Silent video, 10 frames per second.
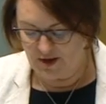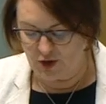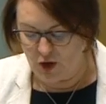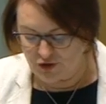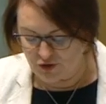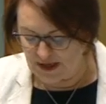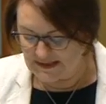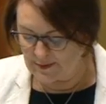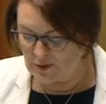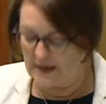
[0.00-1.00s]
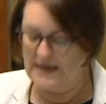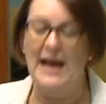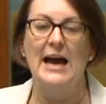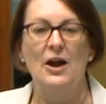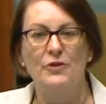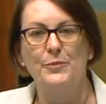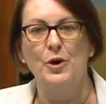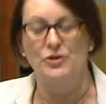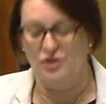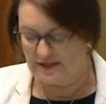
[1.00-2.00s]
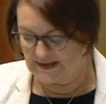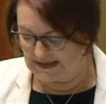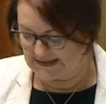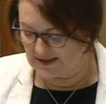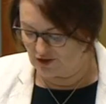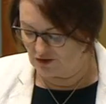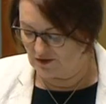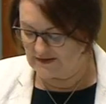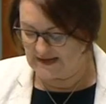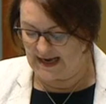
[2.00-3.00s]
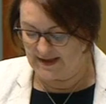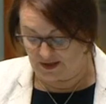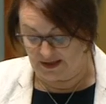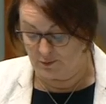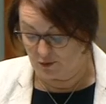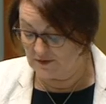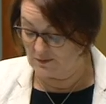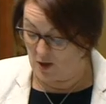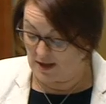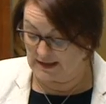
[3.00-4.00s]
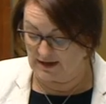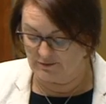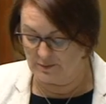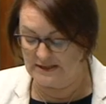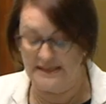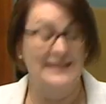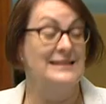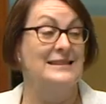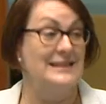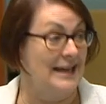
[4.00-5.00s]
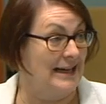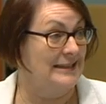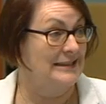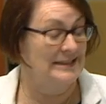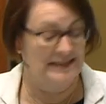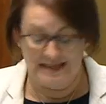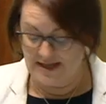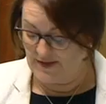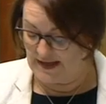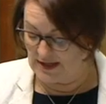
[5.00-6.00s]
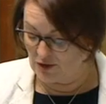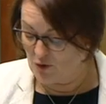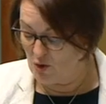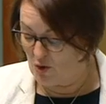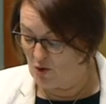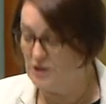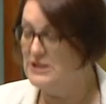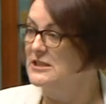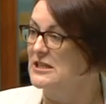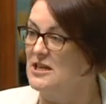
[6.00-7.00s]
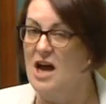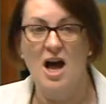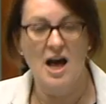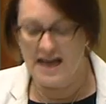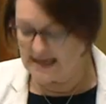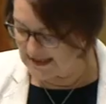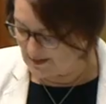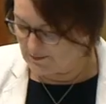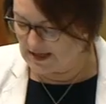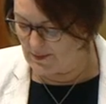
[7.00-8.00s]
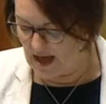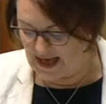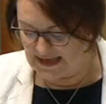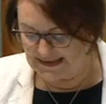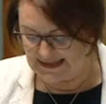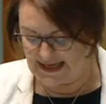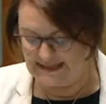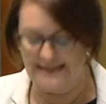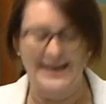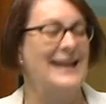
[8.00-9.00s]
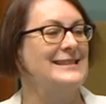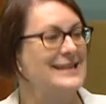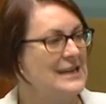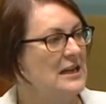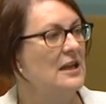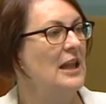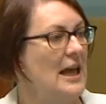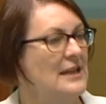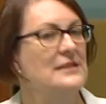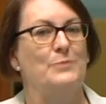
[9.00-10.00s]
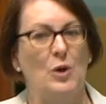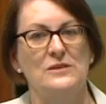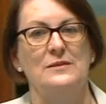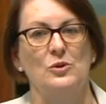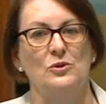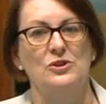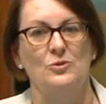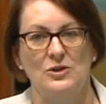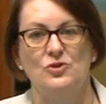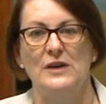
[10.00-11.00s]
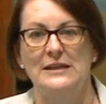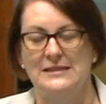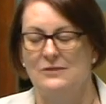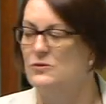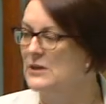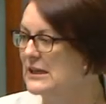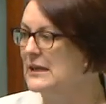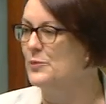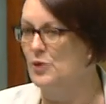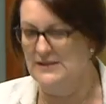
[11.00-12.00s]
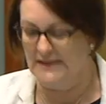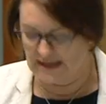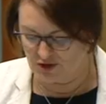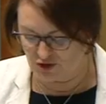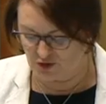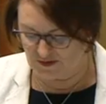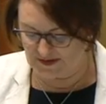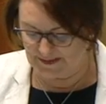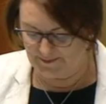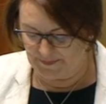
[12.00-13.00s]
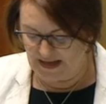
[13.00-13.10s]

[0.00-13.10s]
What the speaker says: The contrast between our approach to these issues and the Liberals while in government is stark. They ignored, denied, minimised and did as little as possible to address the really pressing issues.